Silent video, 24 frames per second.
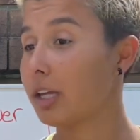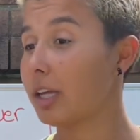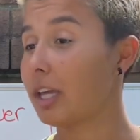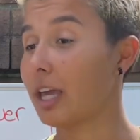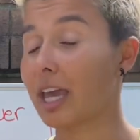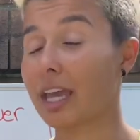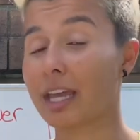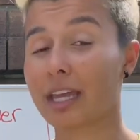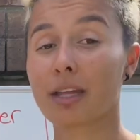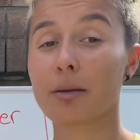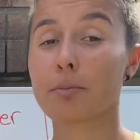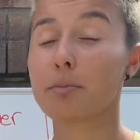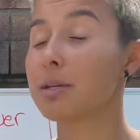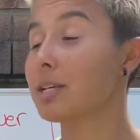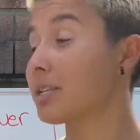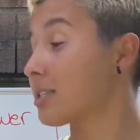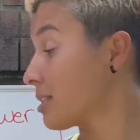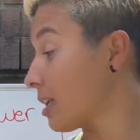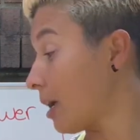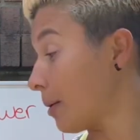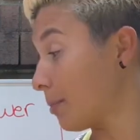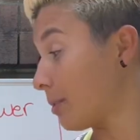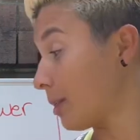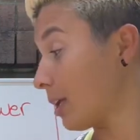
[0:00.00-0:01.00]
It can be
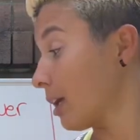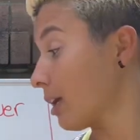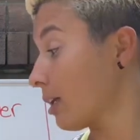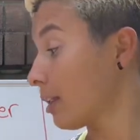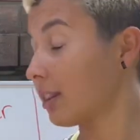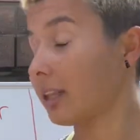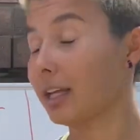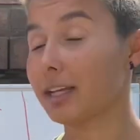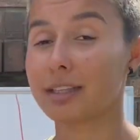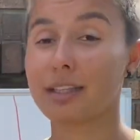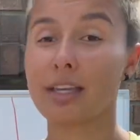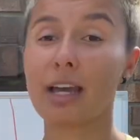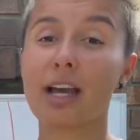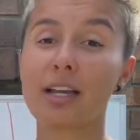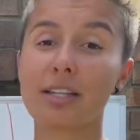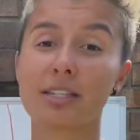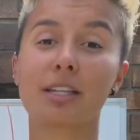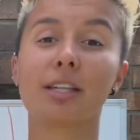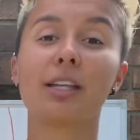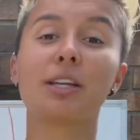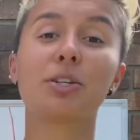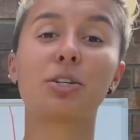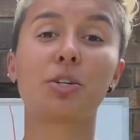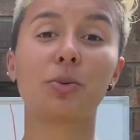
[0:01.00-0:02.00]
something like the
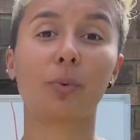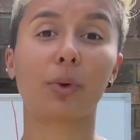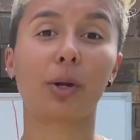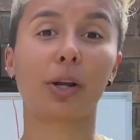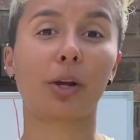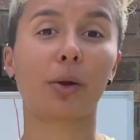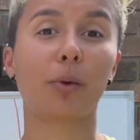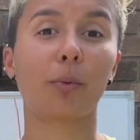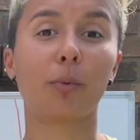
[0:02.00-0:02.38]
isolation work,